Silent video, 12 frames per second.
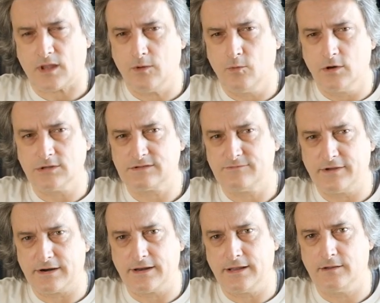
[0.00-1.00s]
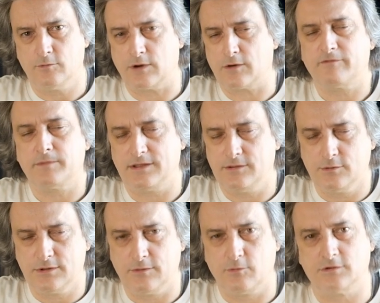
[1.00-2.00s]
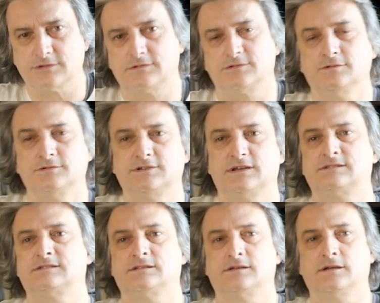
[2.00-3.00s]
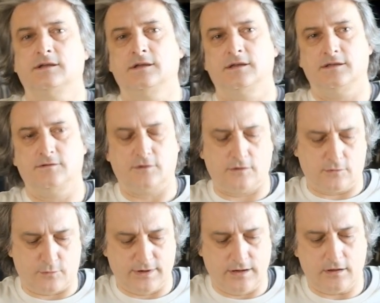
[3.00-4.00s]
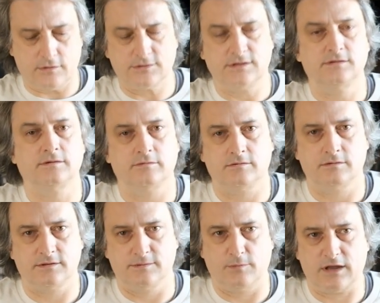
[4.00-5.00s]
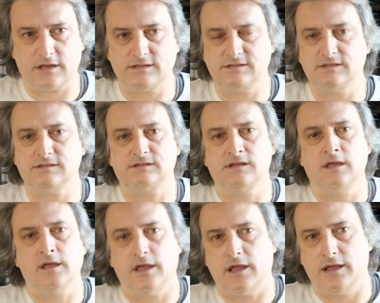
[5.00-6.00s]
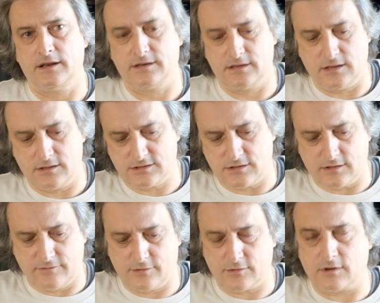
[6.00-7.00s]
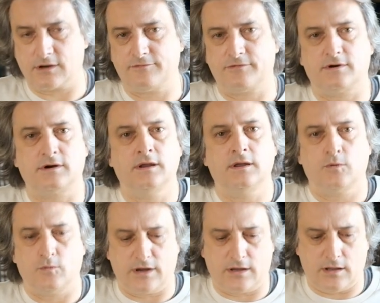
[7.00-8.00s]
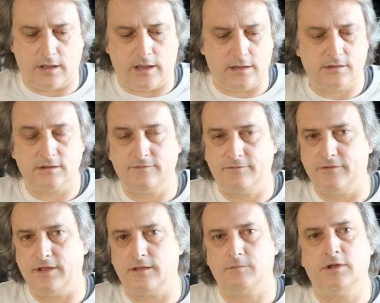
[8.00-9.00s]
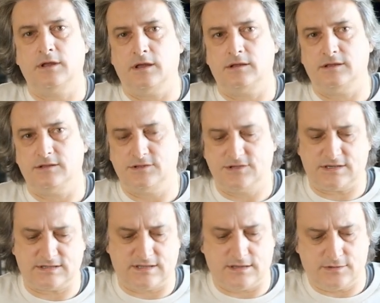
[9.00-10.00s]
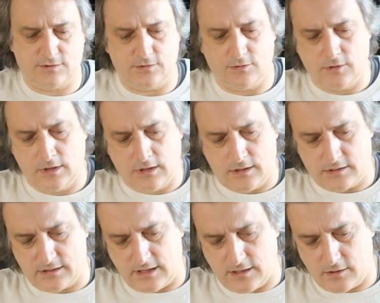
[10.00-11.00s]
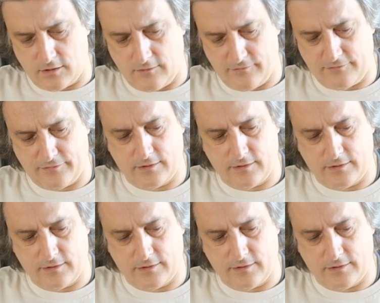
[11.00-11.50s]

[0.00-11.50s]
was very, one of my duty was to just, you know, reload the magazines, and so the photographer, when he ended the film, he just had to take off,